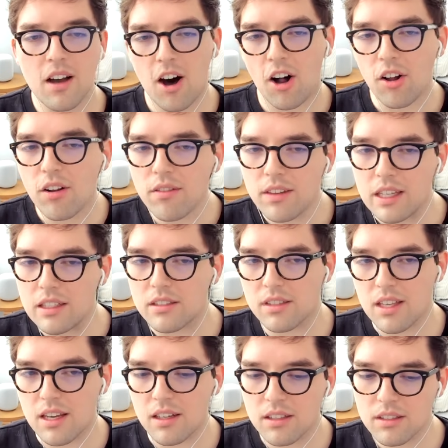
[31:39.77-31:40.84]
All of these
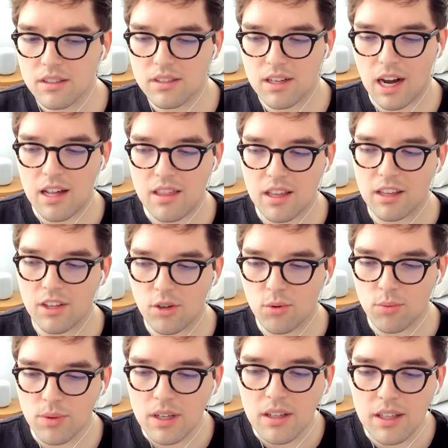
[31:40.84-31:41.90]
things, I think you
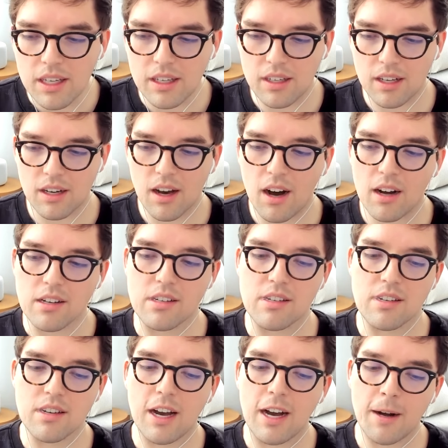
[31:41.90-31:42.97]
really cannot